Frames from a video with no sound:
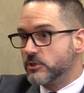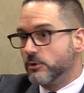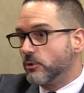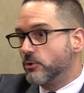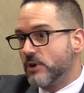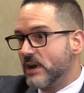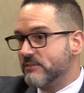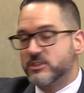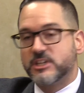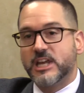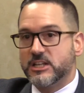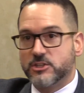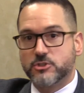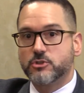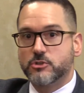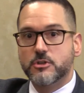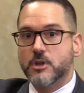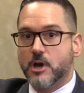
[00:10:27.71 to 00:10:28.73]

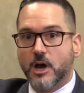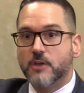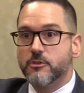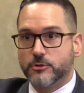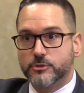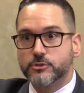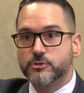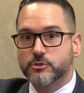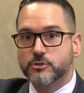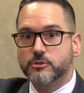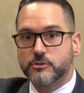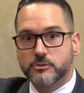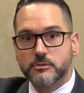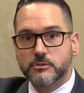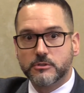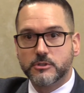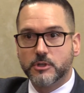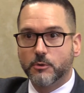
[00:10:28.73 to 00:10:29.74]
gravitates others
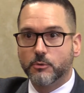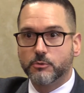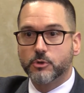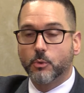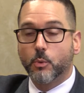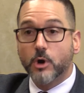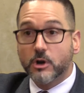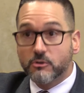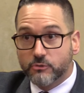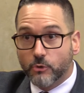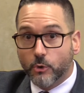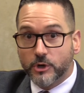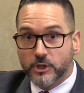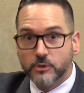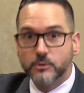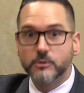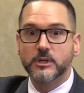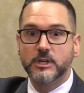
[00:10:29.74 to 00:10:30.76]
to work for
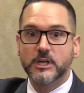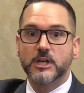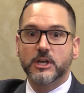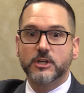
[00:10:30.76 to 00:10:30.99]
you,